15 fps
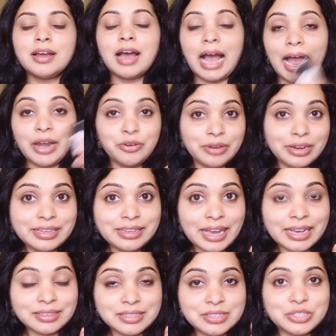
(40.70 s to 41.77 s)
I really
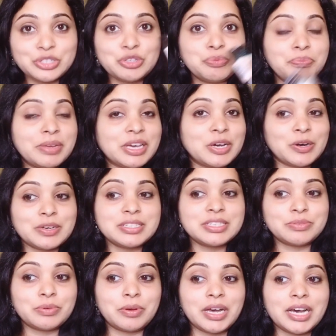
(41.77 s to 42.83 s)
like this tube
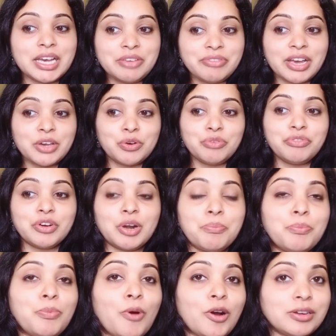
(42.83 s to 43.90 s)
because if I go for a
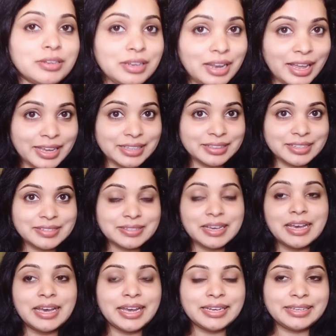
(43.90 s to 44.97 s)
bottle like this,
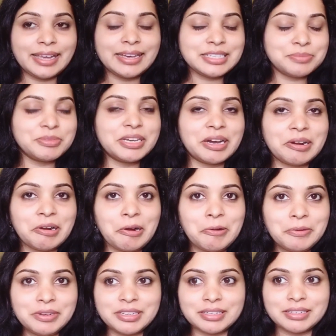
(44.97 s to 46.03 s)
it takes me
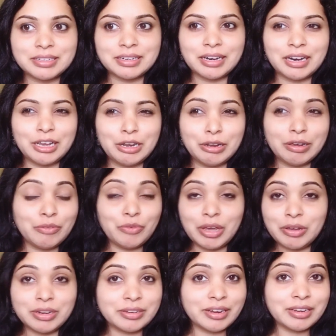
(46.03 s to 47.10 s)
around
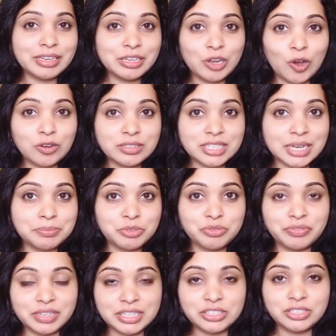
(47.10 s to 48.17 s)
a really long time to
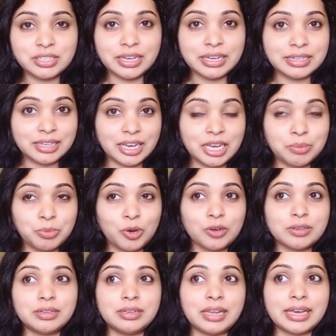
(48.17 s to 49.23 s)
finish the entire
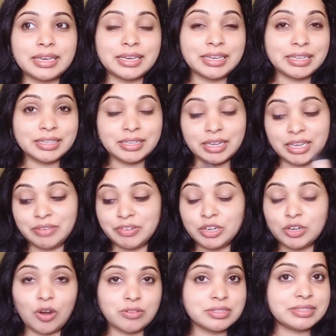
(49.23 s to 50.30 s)
bottle. Like, it even
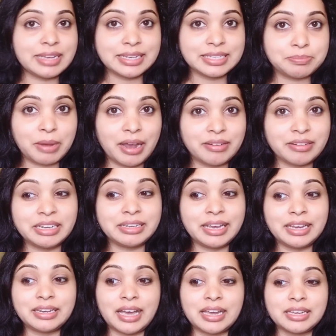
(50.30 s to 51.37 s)
crosses the expiry
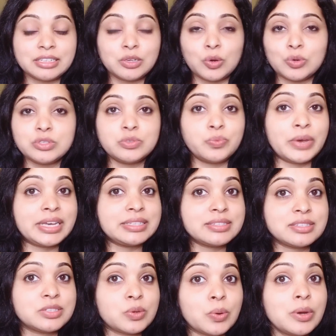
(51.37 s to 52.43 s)
date and it goes
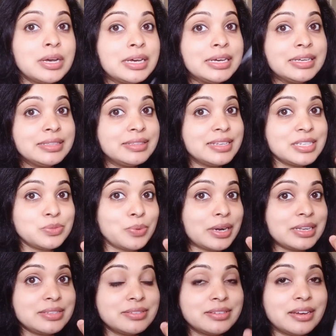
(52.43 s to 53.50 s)
waste. So this
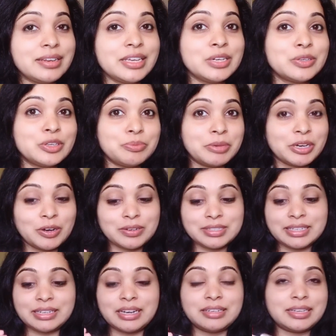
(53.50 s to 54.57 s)
one is really good because
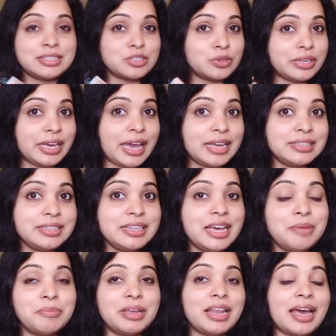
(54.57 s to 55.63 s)
it contains only 18
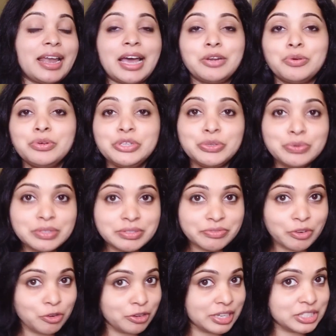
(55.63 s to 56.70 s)
ml and I don't use
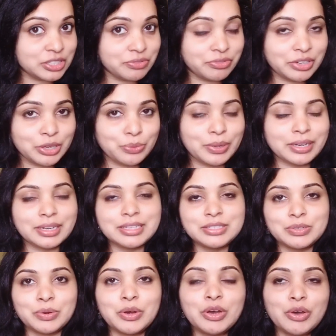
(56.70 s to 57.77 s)
foundation frequently.
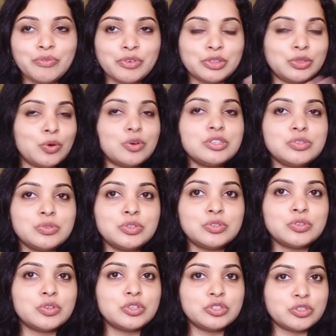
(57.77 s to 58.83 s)
So for those
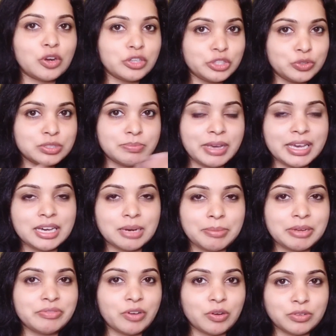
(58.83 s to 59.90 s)
who do not use makeup
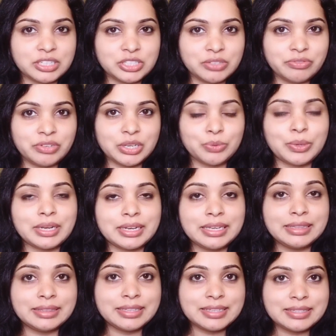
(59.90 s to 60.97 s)
and foundation
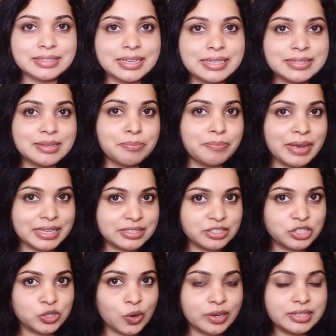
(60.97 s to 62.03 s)
frequently, this is the
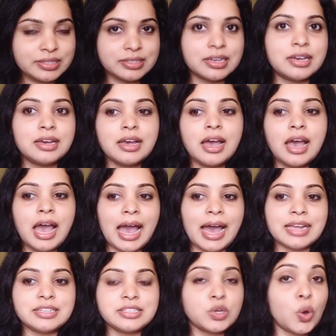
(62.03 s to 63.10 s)
best choice.
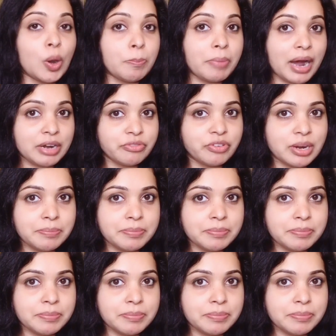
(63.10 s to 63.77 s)
And so apart from